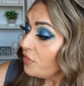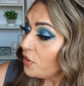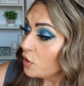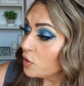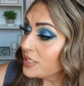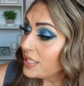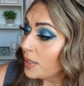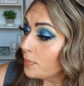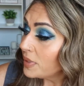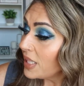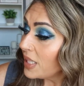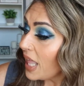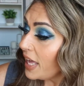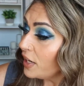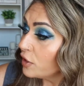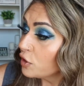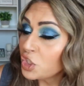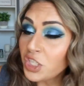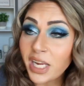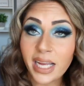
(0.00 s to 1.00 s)
there's some
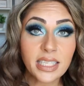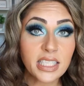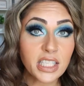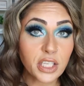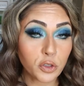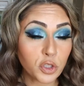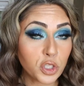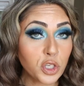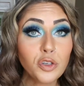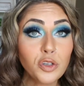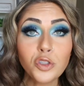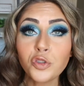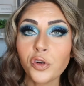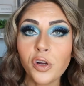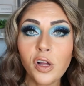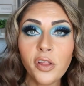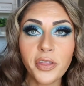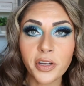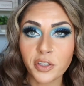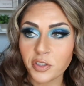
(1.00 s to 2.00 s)
lighter shades, there's
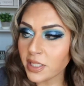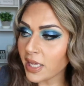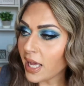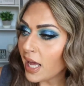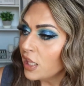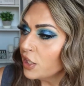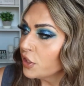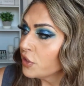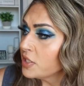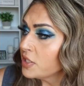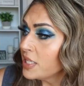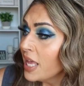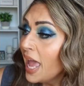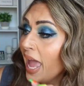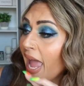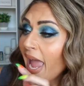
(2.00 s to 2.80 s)
neutral, there's colors,